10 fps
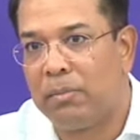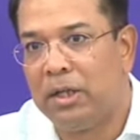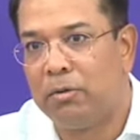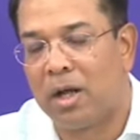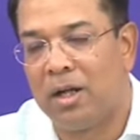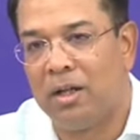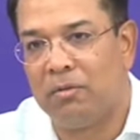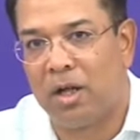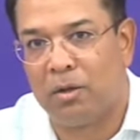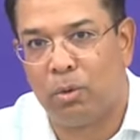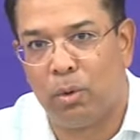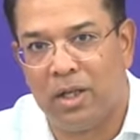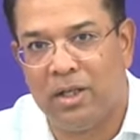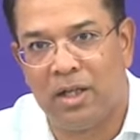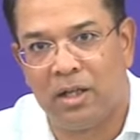mee dwara nenu valaku
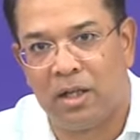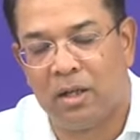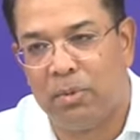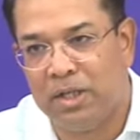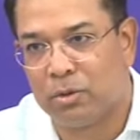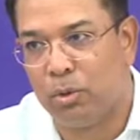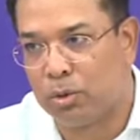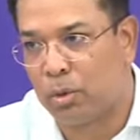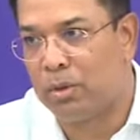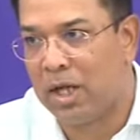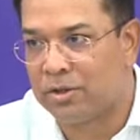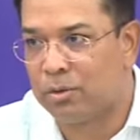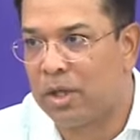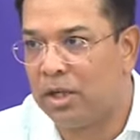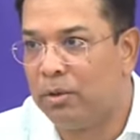koredi entante, please go through that
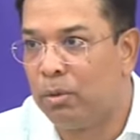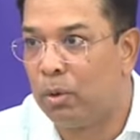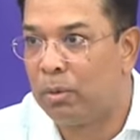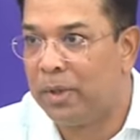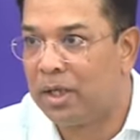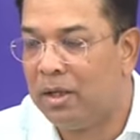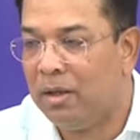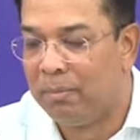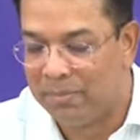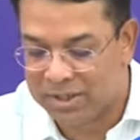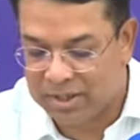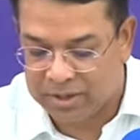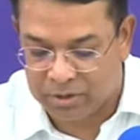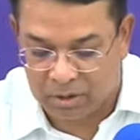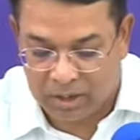so that you don't make
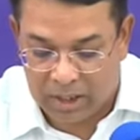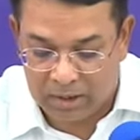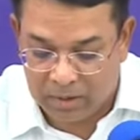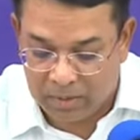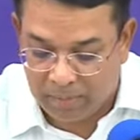mistakes on that.